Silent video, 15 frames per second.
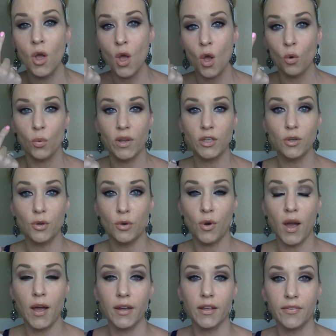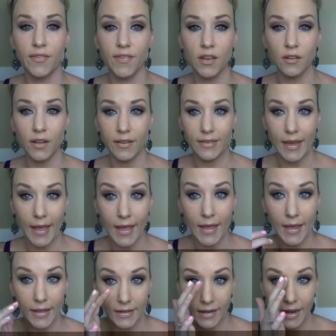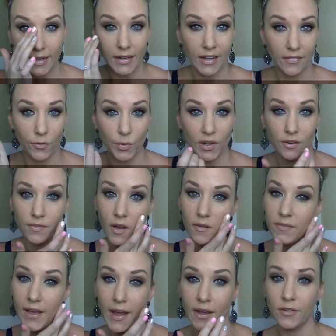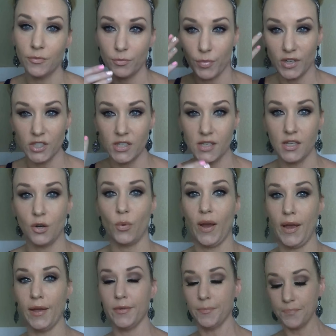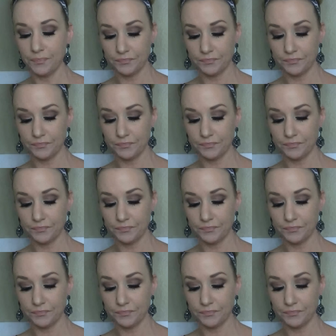when you conceal at the end, it kind of gets rid of all that, brushes it away.